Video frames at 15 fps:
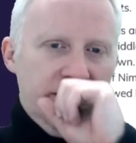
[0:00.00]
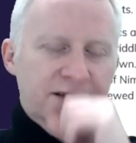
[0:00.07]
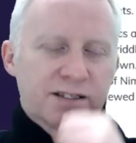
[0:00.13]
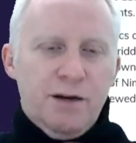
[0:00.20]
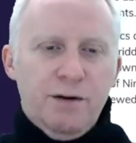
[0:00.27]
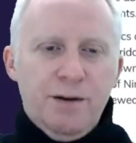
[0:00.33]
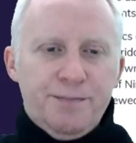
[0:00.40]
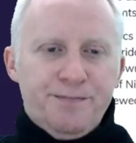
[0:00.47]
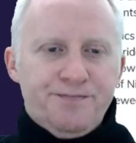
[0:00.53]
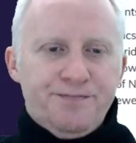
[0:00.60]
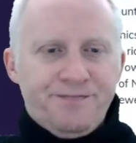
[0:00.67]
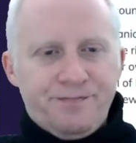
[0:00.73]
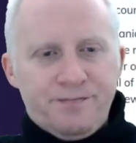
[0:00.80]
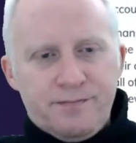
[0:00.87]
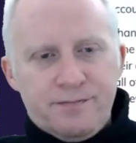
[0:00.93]
Sorry.
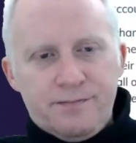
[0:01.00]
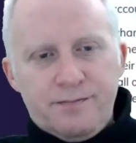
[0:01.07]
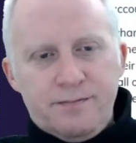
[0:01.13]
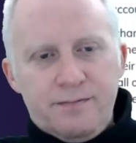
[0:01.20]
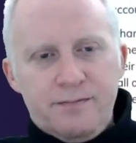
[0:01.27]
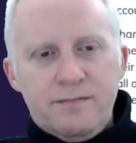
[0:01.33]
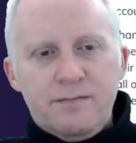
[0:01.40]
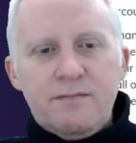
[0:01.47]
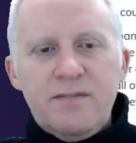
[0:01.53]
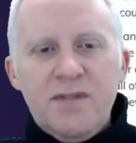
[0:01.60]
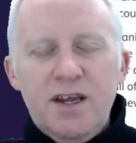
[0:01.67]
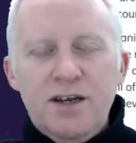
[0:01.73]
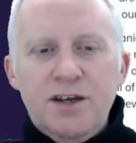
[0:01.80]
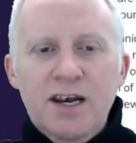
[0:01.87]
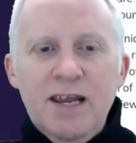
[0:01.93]

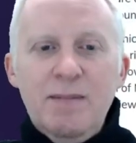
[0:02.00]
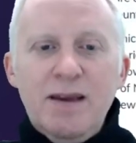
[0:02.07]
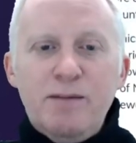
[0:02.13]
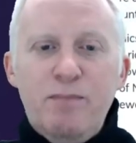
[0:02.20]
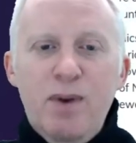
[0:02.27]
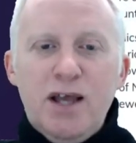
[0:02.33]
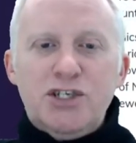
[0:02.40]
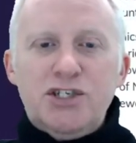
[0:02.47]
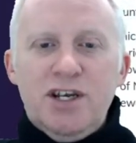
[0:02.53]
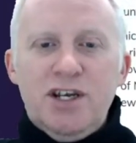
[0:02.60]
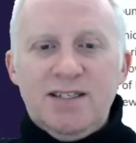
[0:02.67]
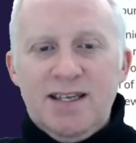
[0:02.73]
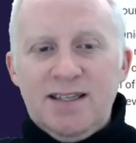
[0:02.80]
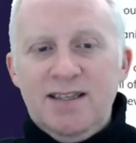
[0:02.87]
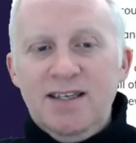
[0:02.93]
Dynamic blockchain
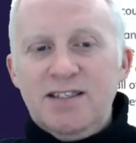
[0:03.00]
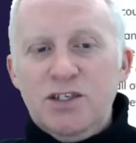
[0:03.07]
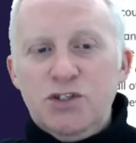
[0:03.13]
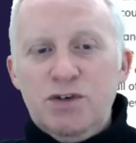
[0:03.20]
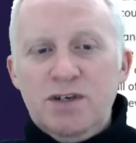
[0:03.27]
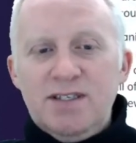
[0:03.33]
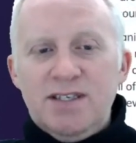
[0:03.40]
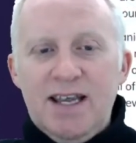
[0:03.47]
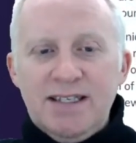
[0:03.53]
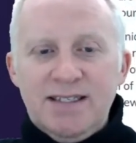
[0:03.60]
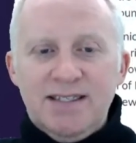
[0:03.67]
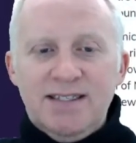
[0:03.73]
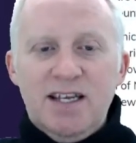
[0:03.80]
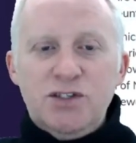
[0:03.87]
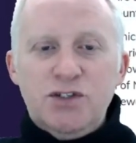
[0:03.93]
is a decentralized and
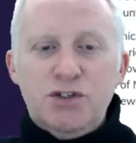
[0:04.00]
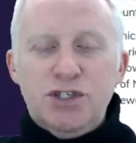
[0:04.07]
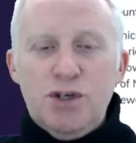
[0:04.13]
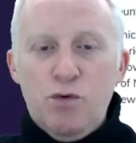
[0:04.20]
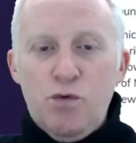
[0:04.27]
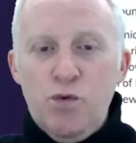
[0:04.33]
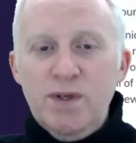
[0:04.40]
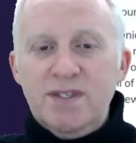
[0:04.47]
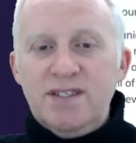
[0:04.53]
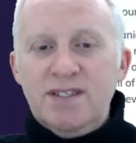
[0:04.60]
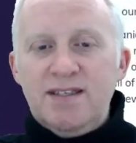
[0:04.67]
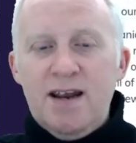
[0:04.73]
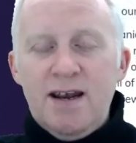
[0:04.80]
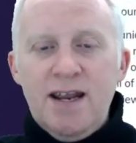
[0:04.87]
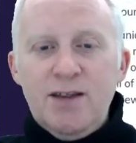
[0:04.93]
censorship
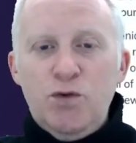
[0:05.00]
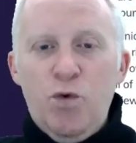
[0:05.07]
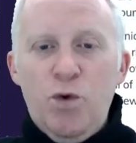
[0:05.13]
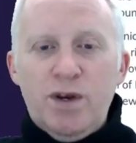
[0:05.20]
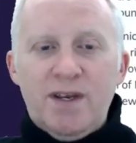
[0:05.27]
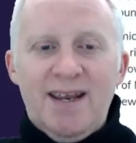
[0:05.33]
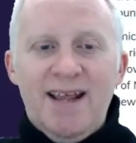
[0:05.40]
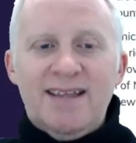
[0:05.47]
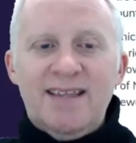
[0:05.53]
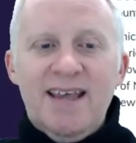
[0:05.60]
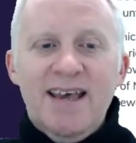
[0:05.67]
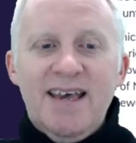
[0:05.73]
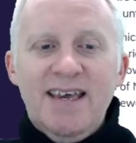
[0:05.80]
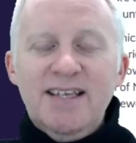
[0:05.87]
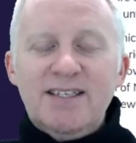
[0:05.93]
resistant network that
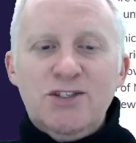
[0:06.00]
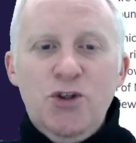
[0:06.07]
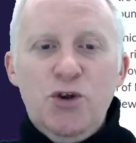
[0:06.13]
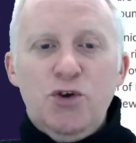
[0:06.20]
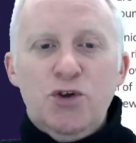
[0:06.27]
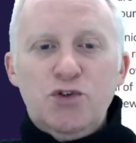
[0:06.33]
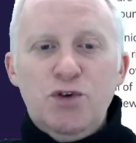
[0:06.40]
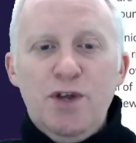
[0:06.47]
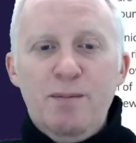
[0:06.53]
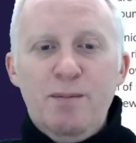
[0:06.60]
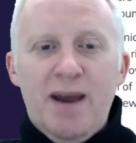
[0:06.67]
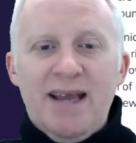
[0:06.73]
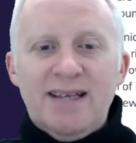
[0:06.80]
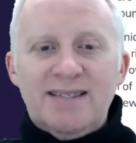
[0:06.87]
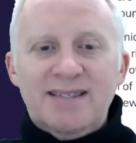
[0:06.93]
is not controlled by
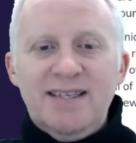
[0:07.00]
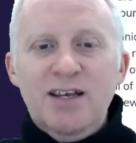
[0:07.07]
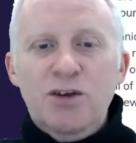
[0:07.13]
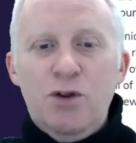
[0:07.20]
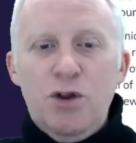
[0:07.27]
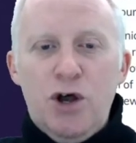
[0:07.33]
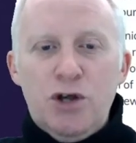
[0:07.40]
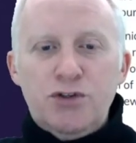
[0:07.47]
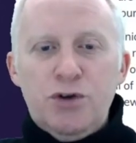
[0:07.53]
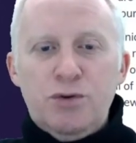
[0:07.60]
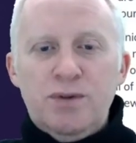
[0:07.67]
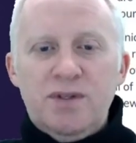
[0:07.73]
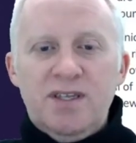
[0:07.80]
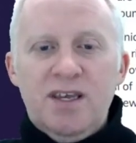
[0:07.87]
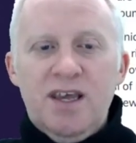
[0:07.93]
a single
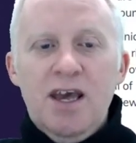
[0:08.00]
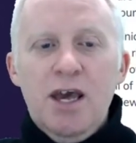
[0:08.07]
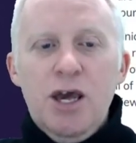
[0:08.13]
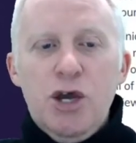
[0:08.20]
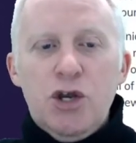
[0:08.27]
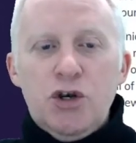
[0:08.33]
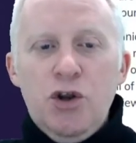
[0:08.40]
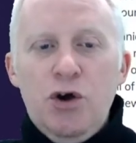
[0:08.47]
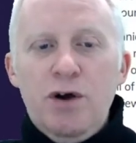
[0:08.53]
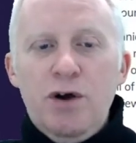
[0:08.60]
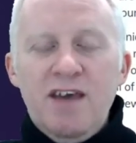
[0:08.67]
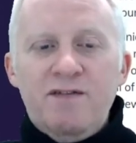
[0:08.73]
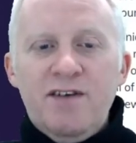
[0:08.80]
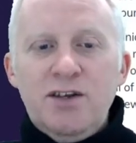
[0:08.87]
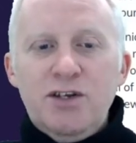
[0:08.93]
authority. Not
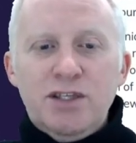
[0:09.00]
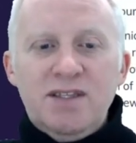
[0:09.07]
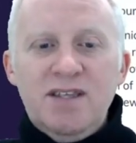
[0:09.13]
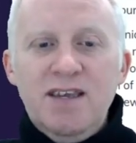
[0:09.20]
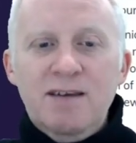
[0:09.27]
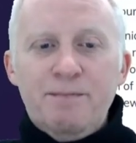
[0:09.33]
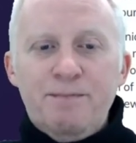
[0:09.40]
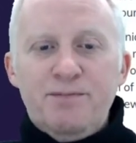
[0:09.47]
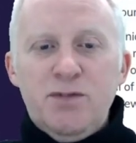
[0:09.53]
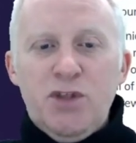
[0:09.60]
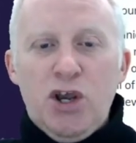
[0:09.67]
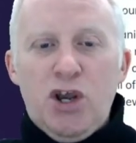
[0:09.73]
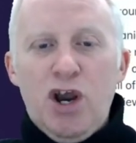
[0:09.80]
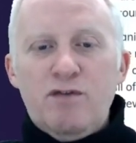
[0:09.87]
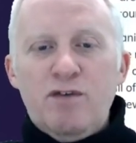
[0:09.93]
even the team, the
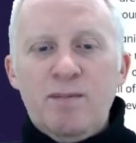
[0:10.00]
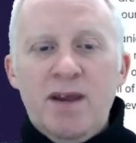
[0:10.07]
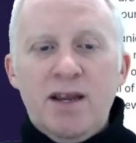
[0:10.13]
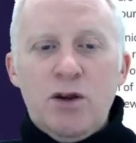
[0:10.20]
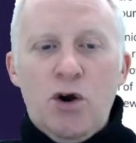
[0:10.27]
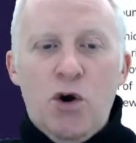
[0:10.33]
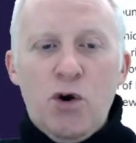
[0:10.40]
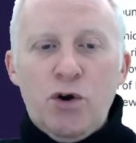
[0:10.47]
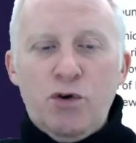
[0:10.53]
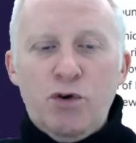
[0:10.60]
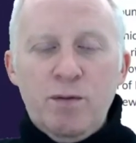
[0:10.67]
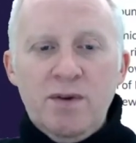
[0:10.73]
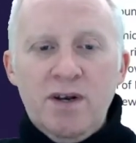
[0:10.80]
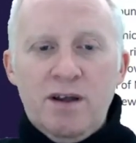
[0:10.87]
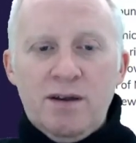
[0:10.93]
government, or
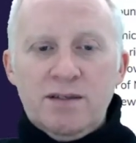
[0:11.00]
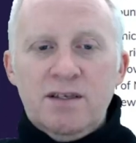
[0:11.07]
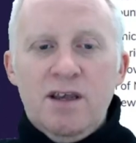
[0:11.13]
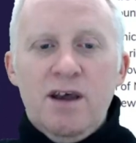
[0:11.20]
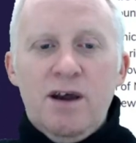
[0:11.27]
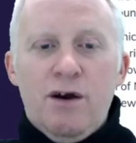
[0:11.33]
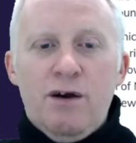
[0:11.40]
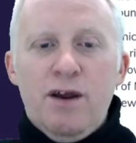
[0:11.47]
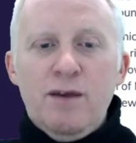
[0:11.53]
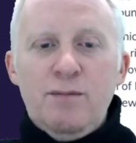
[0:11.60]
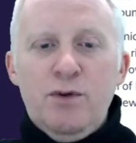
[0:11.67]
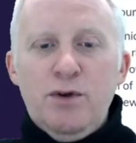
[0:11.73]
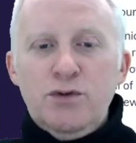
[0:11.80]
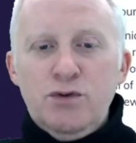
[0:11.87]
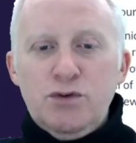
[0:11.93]
criminals are
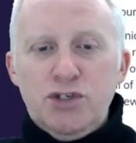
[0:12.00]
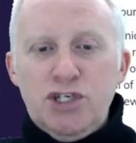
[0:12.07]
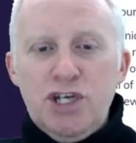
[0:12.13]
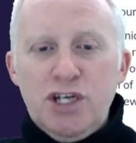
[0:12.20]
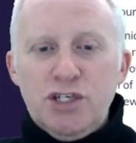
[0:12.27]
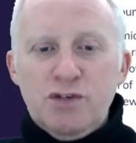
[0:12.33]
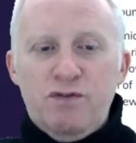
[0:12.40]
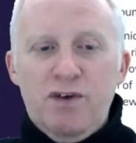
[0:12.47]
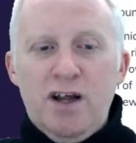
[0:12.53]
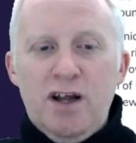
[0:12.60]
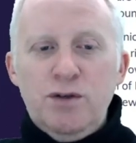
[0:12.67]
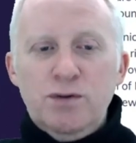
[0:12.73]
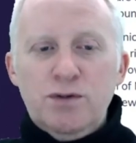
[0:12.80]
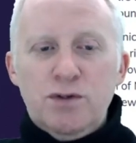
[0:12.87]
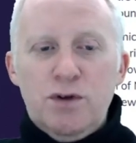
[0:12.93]
able to change
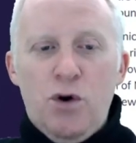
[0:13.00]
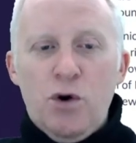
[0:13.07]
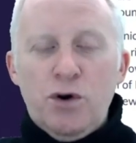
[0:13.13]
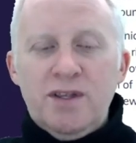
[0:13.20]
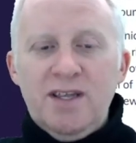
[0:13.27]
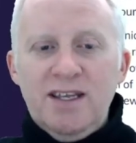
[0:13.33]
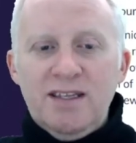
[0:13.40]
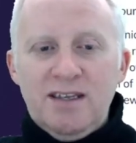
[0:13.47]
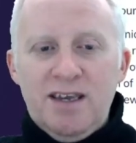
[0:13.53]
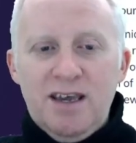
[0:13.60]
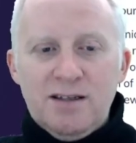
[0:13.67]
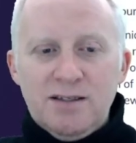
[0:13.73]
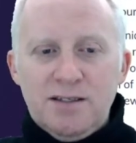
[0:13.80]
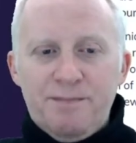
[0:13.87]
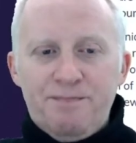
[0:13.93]
values or delete
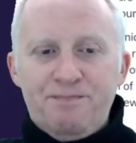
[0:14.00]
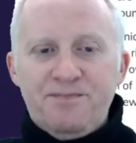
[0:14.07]
accounts.